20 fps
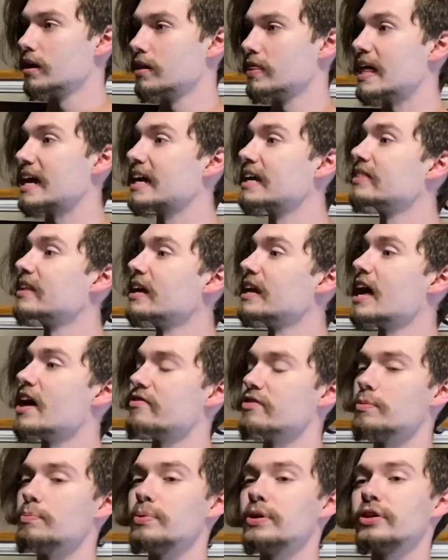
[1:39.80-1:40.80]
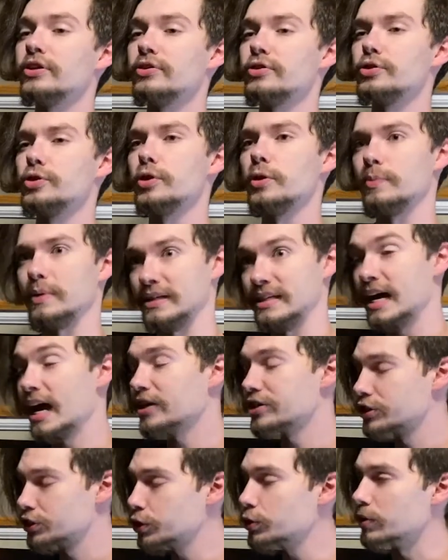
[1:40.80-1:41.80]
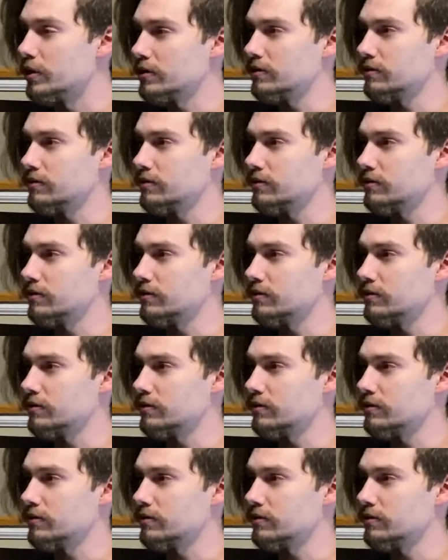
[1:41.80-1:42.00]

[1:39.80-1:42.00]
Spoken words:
that can then have Imperial Scutum attached to it.